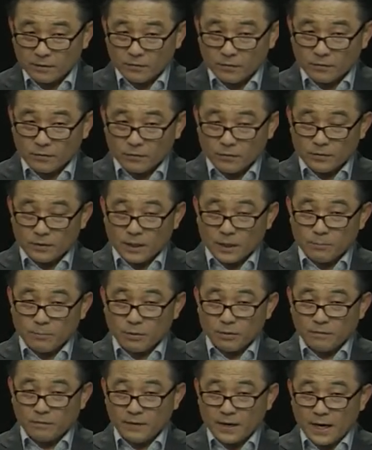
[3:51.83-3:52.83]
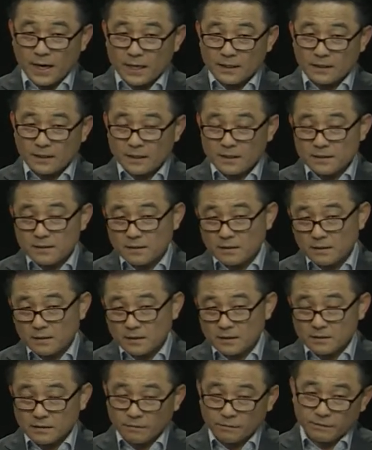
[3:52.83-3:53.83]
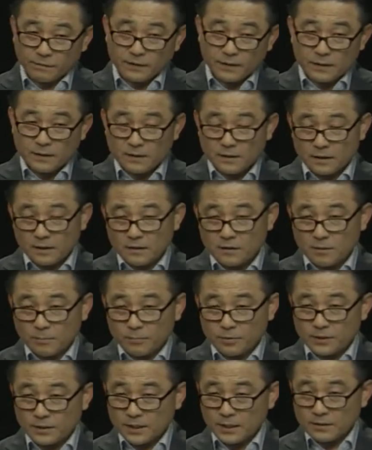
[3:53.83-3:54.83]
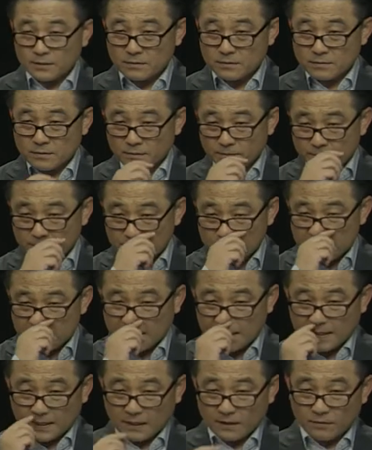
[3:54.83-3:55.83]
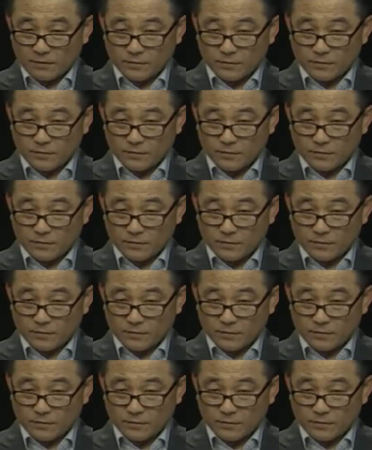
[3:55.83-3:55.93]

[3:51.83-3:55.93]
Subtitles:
So they provide a different interpretations of this data.